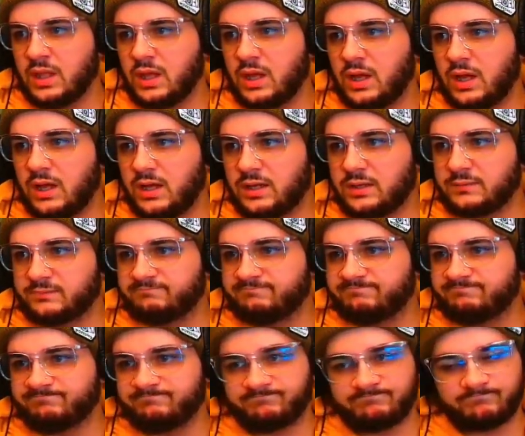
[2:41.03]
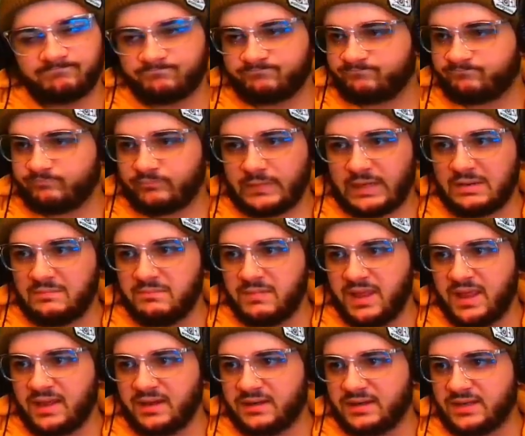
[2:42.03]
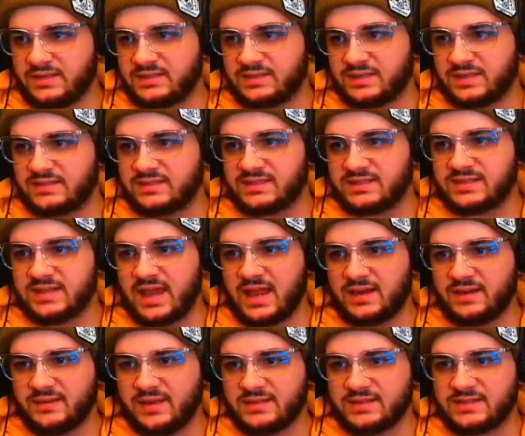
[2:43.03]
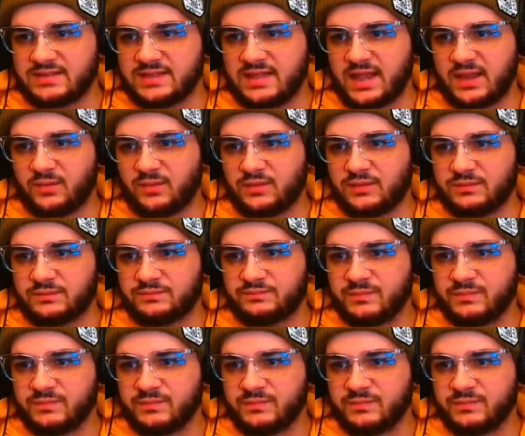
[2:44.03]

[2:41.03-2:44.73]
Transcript: Um, man, that's, that's a sad, that's a sad one.